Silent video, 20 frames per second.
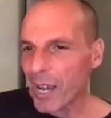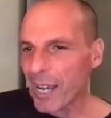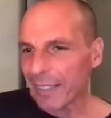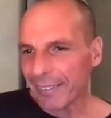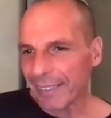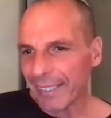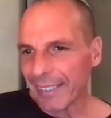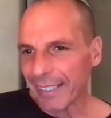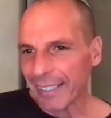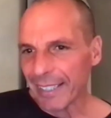
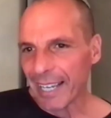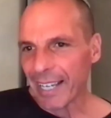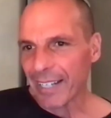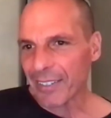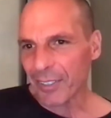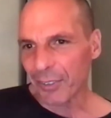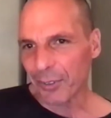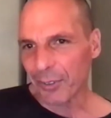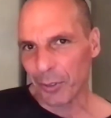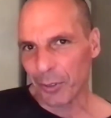think the
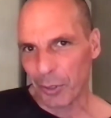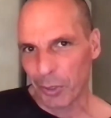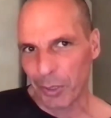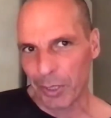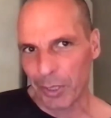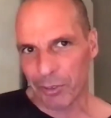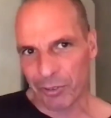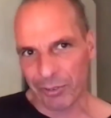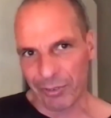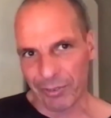answer to your
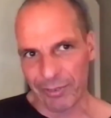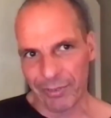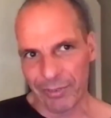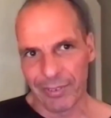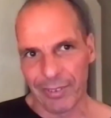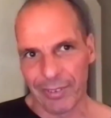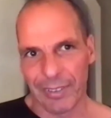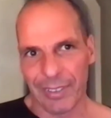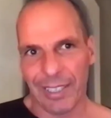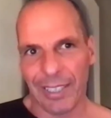question
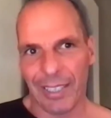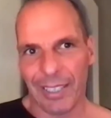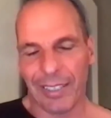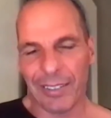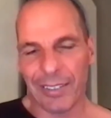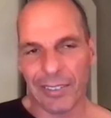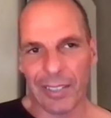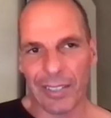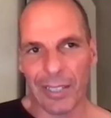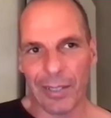
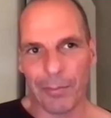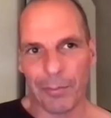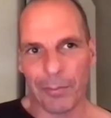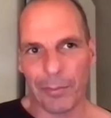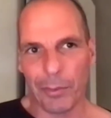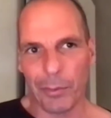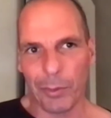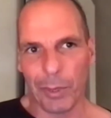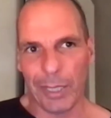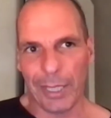is
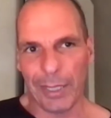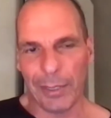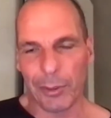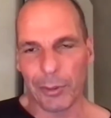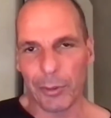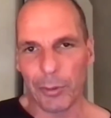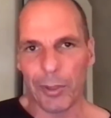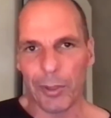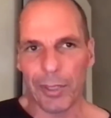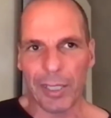we need to
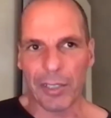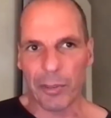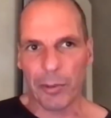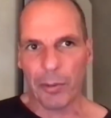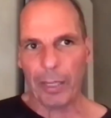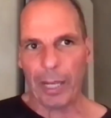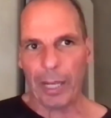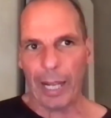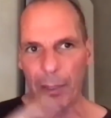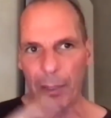do things
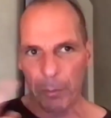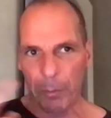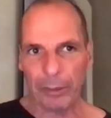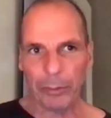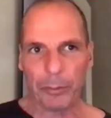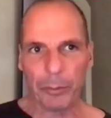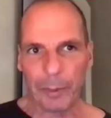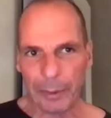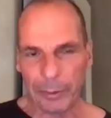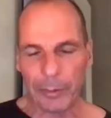like
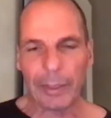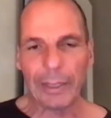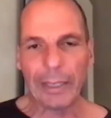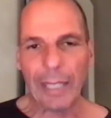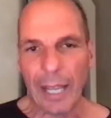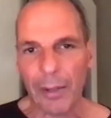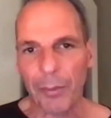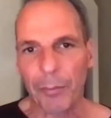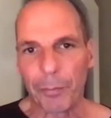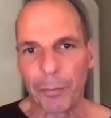what we're doing
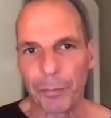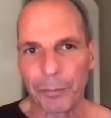now.